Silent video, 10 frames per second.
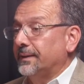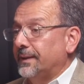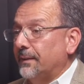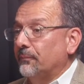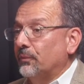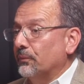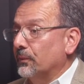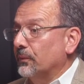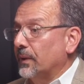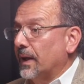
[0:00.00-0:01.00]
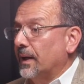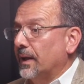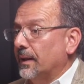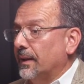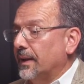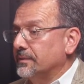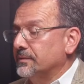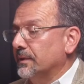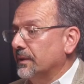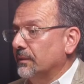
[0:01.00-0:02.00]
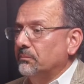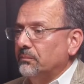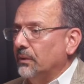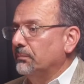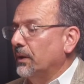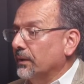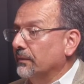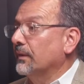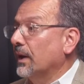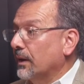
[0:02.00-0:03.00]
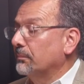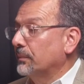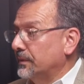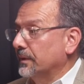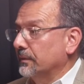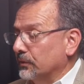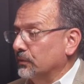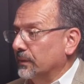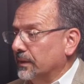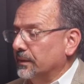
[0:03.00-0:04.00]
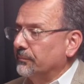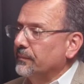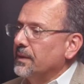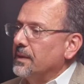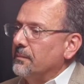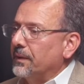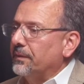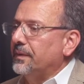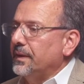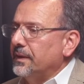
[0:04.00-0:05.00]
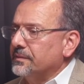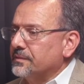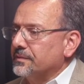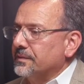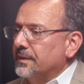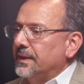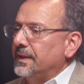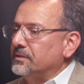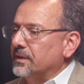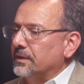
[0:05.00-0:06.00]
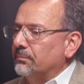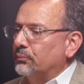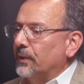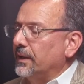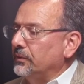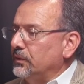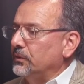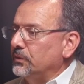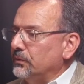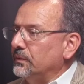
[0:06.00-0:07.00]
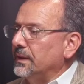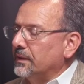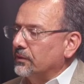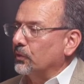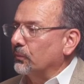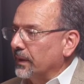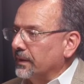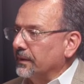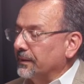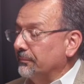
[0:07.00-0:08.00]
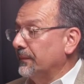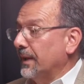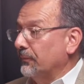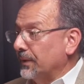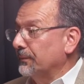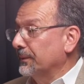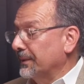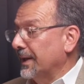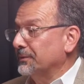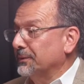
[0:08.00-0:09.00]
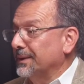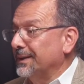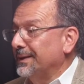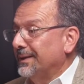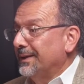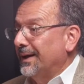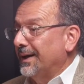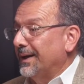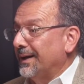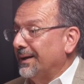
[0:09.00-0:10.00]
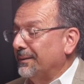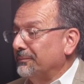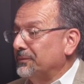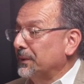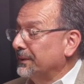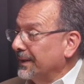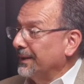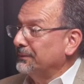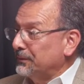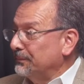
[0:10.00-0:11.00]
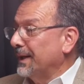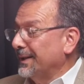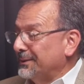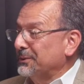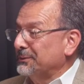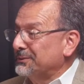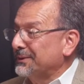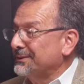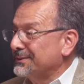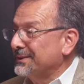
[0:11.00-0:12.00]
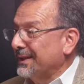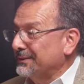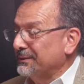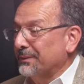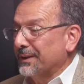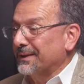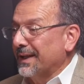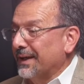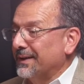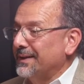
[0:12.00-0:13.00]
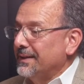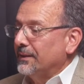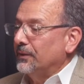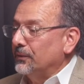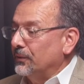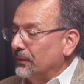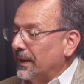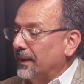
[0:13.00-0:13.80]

them through as part of our particular curriculum. But this is a brand new, unique curriculum that we were actually turned on to by the Children's Services Council of Martin County, who